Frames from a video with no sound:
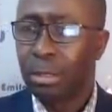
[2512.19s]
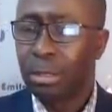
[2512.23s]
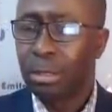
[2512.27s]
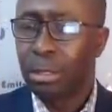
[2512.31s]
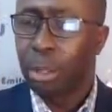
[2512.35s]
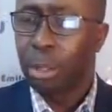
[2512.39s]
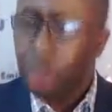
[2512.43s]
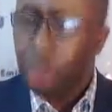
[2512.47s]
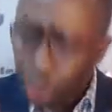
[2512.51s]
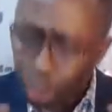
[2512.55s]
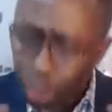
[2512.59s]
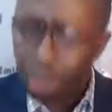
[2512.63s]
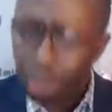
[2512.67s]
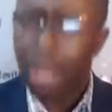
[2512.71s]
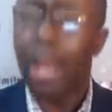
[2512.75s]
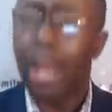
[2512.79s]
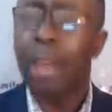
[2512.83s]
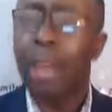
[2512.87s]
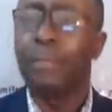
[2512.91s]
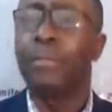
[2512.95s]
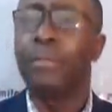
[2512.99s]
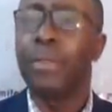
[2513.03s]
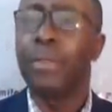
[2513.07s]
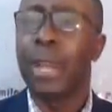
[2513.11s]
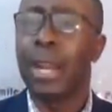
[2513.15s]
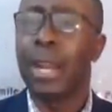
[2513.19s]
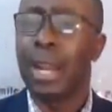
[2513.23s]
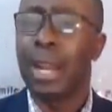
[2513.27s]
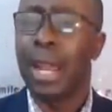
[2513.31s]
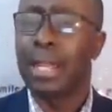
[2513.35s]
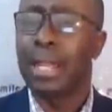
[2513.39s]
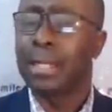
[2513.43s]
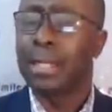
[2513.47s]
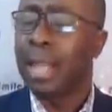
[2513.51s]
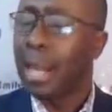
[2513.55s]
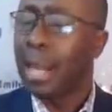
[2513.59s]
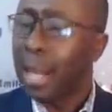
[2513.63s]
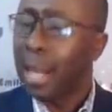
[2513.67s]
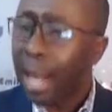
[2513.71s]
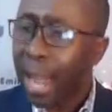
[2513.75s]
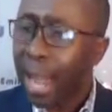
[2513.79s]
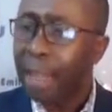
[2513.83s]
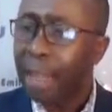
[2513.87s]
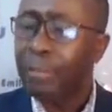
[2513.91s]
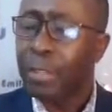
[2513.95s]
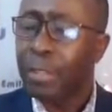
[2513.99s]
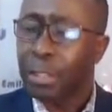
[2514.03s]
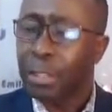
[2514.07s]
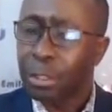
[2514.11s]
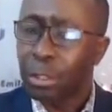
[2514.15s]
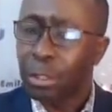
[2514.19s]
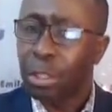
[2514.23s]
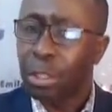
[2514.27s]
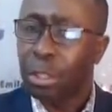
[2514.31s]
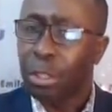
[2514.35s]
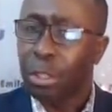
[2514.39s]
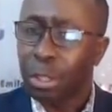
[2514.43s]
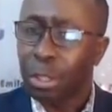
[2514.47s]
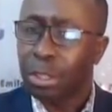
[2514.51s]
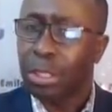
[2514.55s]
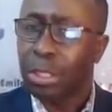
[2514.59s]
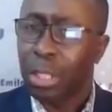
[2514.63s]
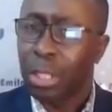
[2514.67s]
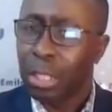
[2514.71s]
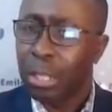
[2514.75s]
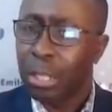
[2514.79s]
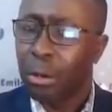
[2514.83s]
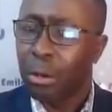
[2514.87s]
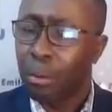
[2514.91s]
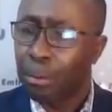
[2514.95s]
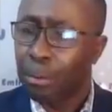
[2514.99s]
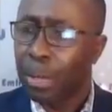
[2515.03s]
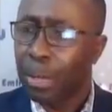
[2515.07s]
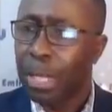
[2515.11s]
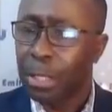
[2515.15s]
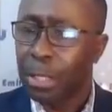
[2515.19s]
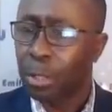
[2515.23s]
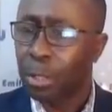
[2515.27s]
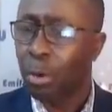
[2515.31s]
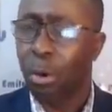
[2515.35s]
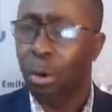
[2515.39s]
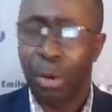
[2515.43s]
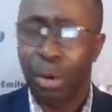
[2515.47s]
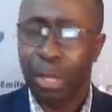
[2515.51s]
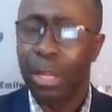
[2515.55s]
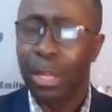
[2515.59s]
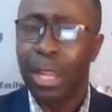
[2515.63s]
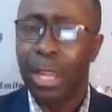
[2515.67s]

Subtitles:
Should have realized that life is not just a little play toy.